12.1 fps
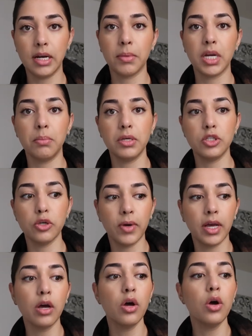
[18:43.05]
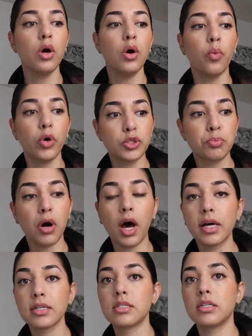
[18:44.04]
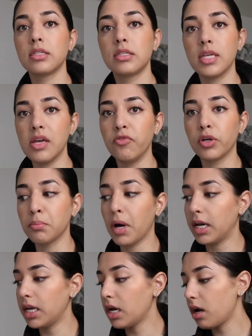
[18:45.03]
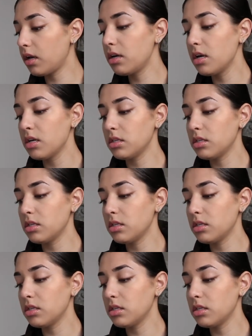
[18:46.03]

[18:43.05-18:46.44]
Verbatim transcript: I'm going to be doing which products to save your money on.